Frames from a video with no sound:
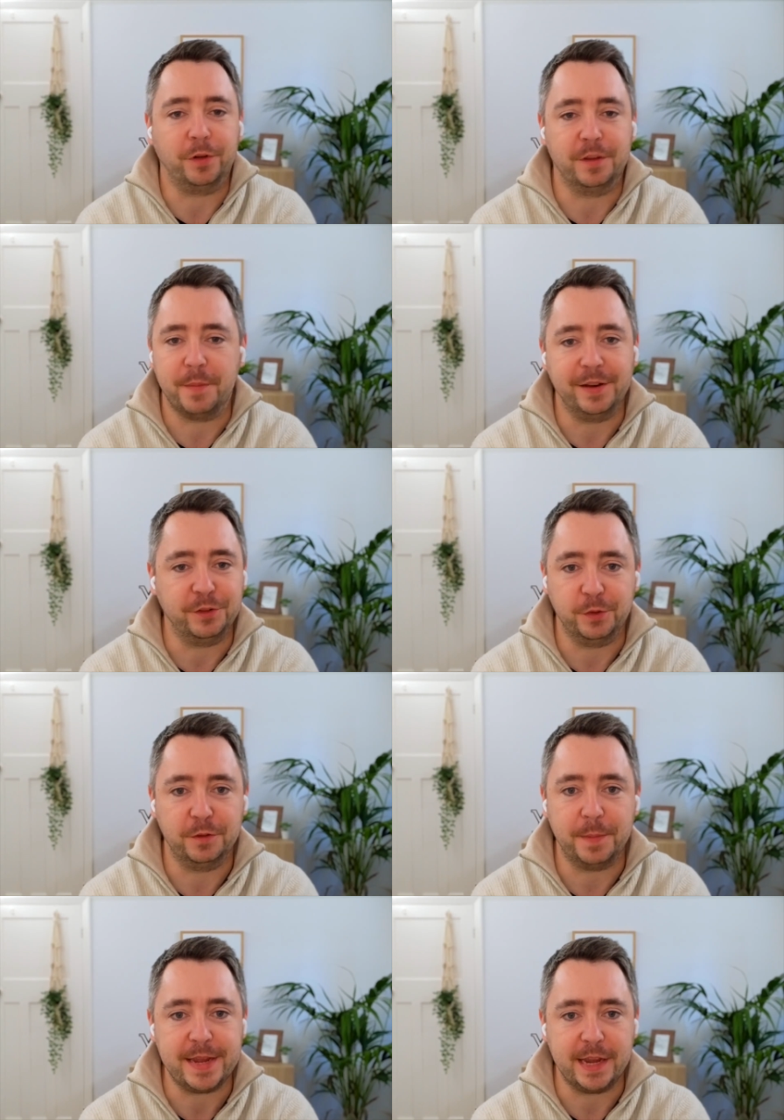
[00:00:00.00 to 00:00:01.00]
to mind as you were
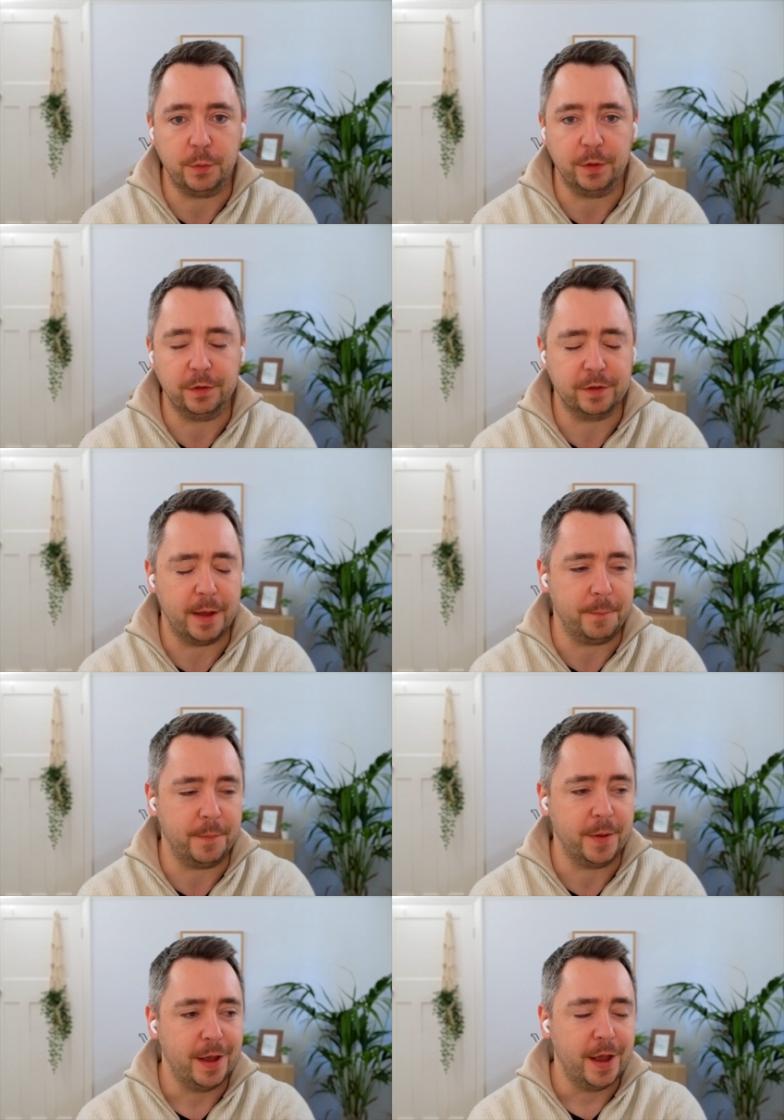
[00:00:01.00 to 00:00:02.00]
speaking was
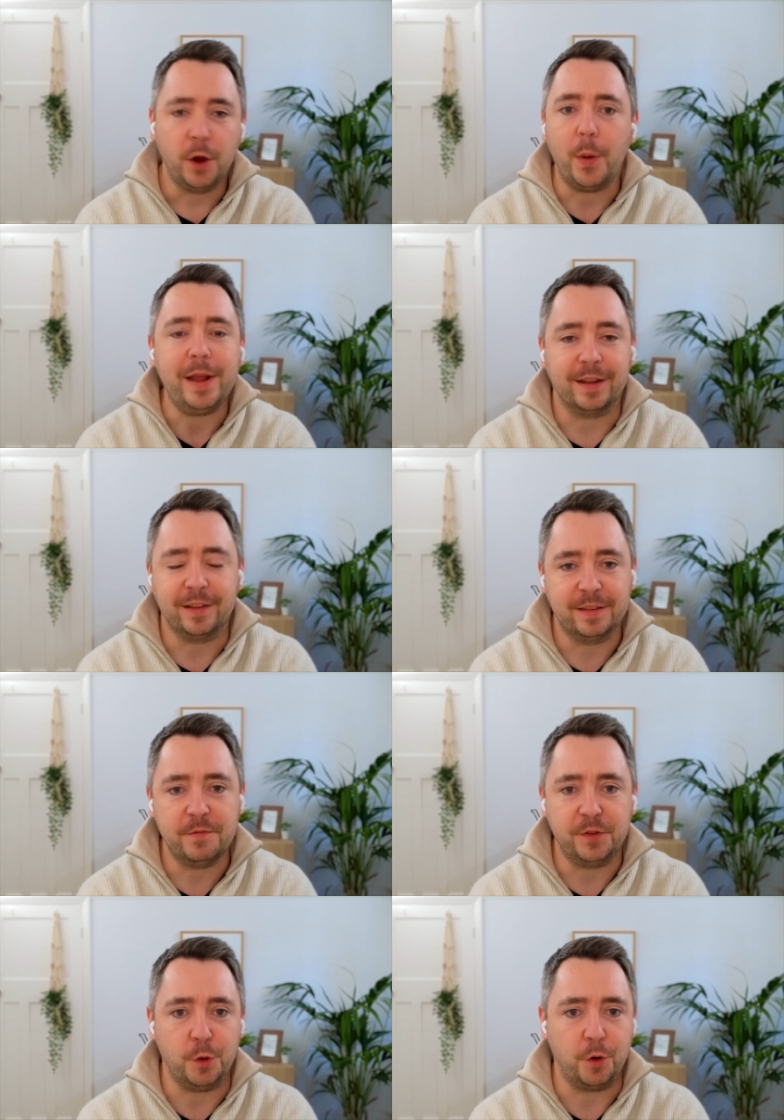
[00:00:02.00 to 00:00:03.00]
Queensland
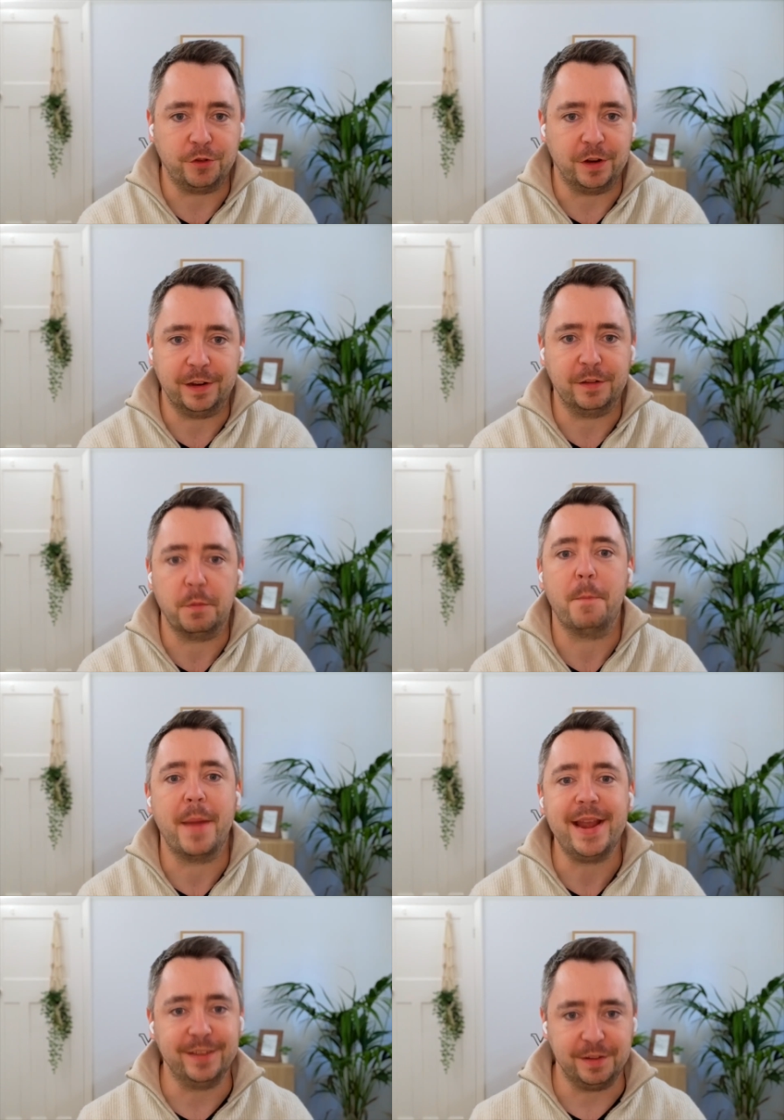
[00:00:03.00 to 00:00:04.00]
Symphony Orchestra did some
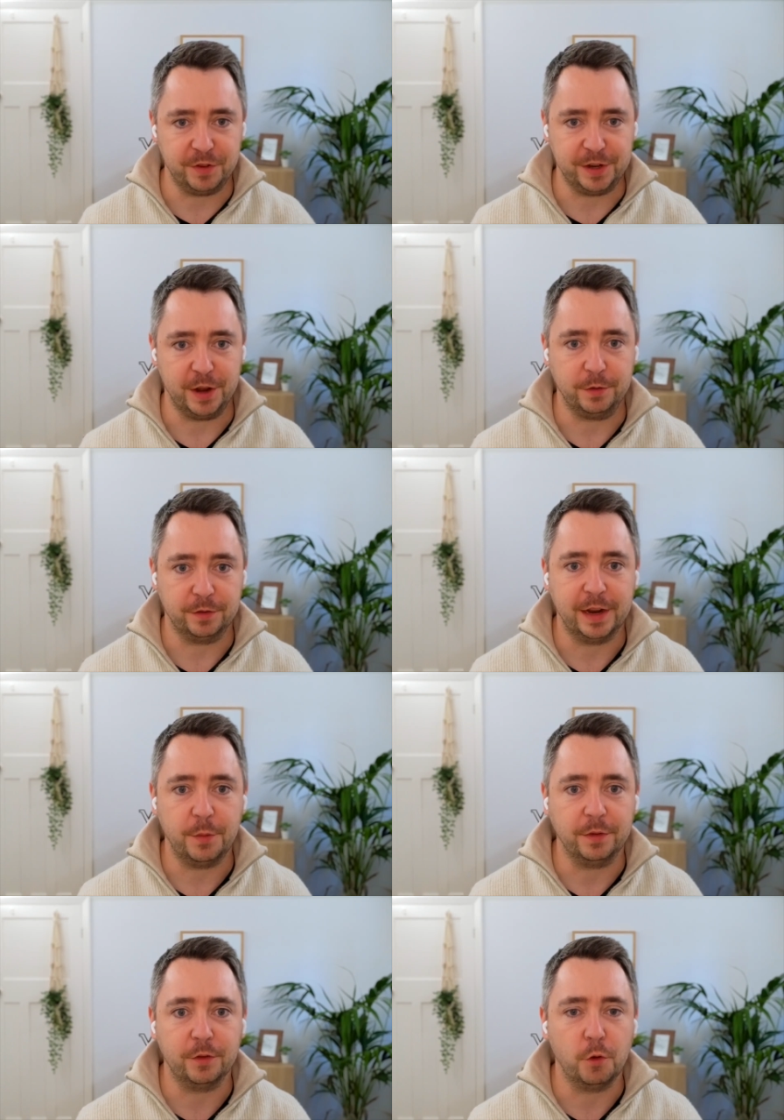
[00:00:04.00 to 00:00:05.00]
amazing videos, and it
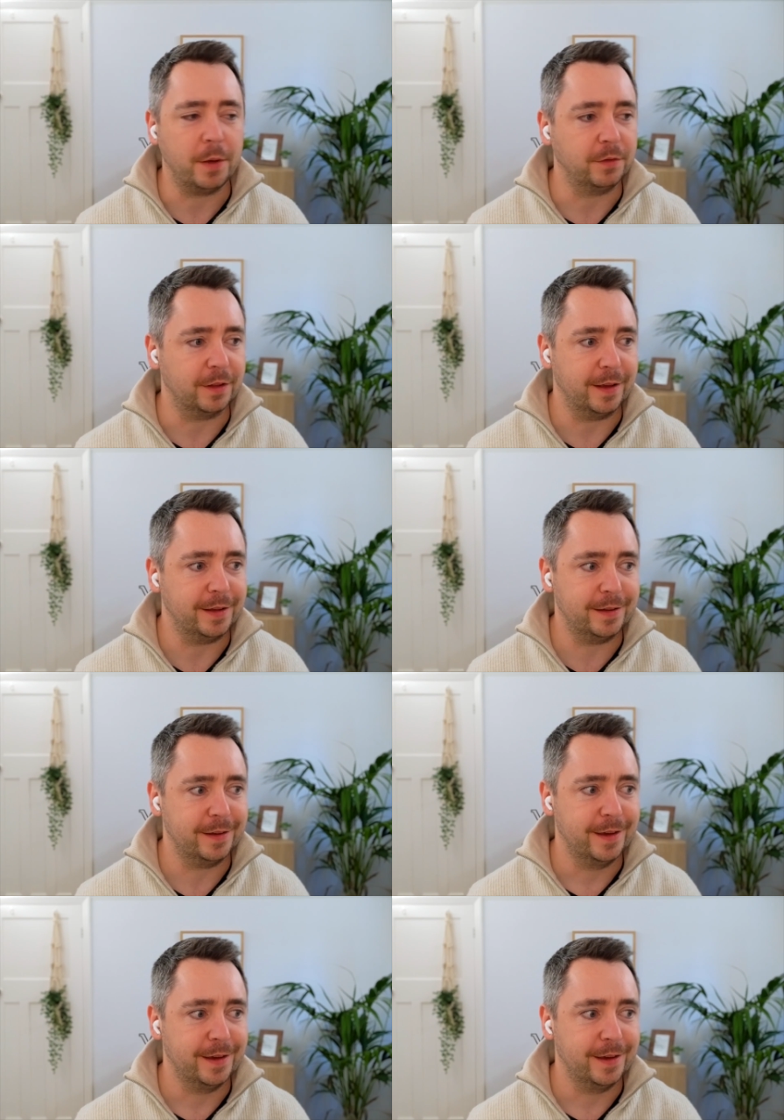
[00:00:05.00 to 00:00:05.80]
was almost like